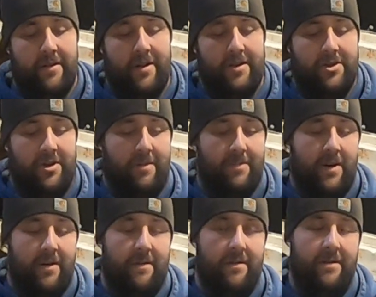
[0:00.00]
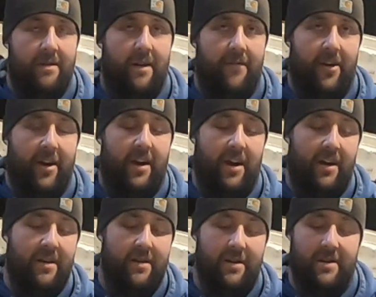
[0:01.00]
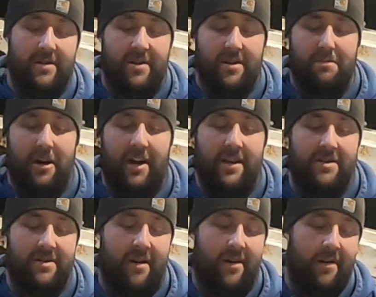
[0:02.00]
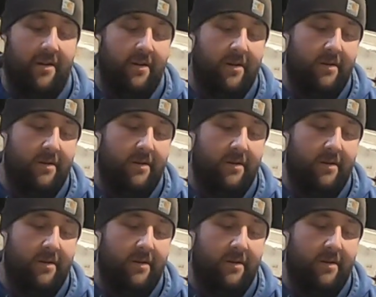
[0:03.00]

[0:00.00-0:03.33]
cut sheet metal, if I can, is this body saw,